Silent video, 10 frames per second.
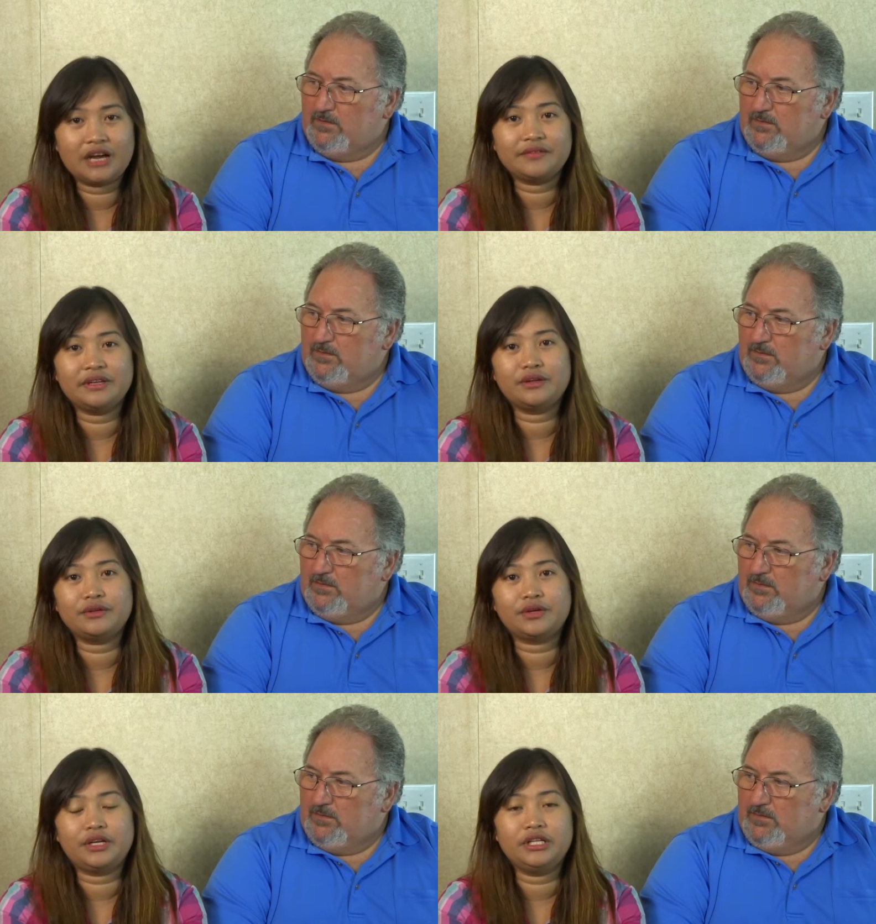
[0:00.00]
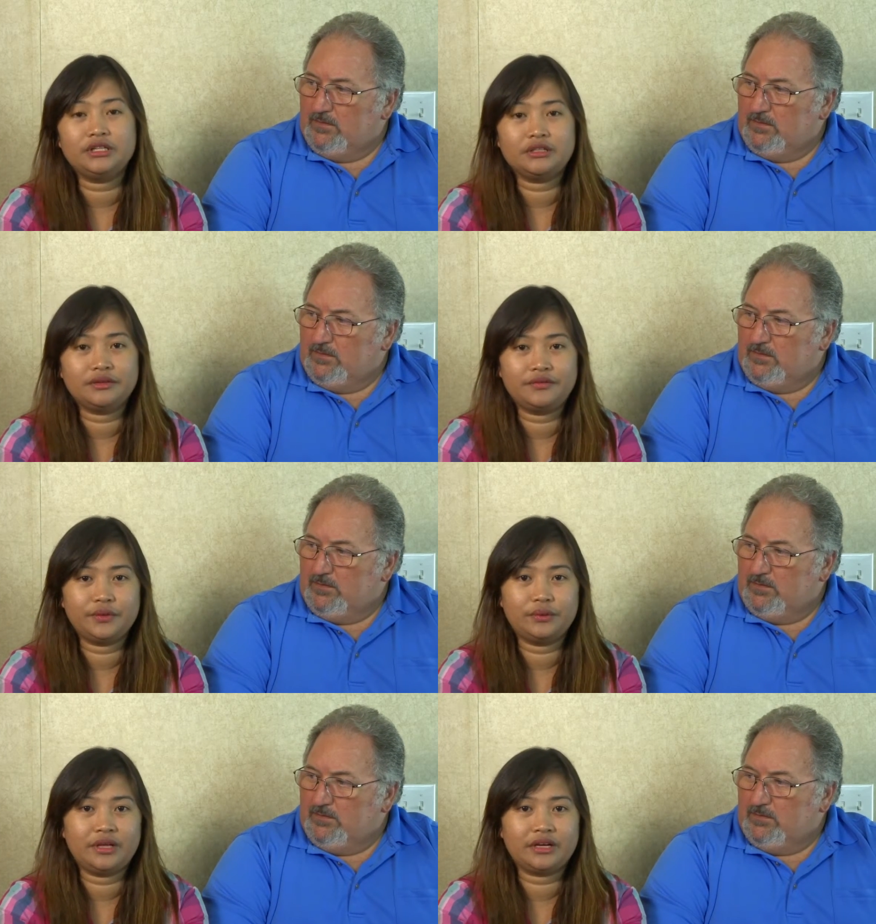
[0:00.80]
Speaker 1: have another
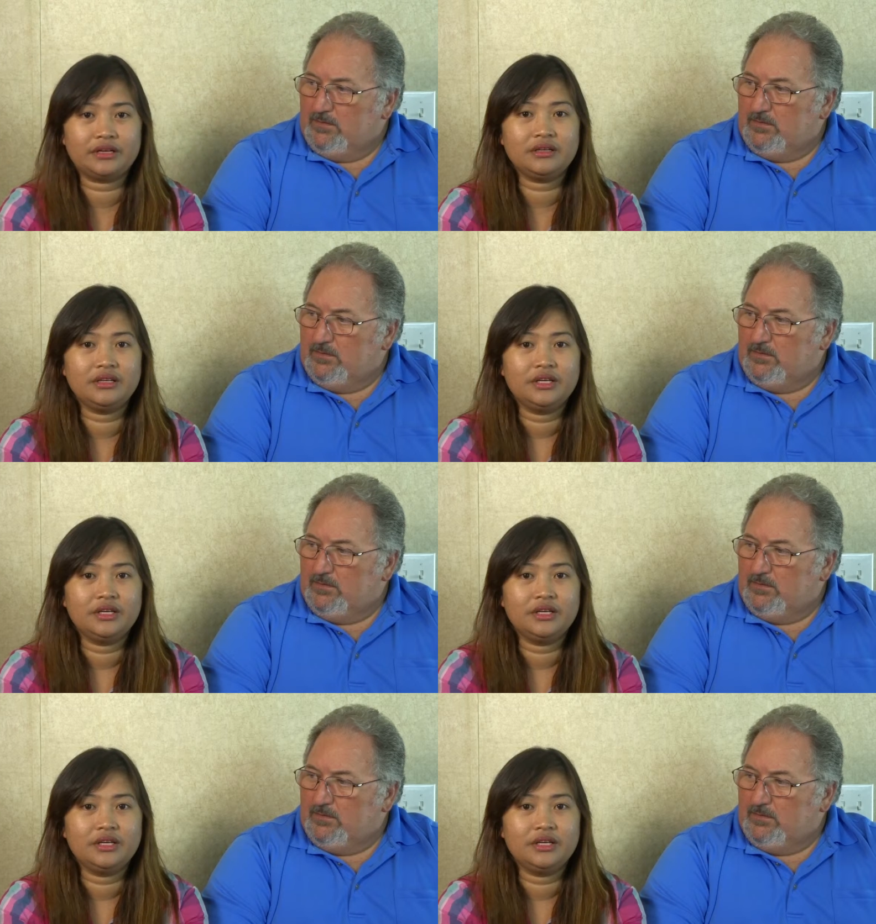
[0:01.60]
interview there.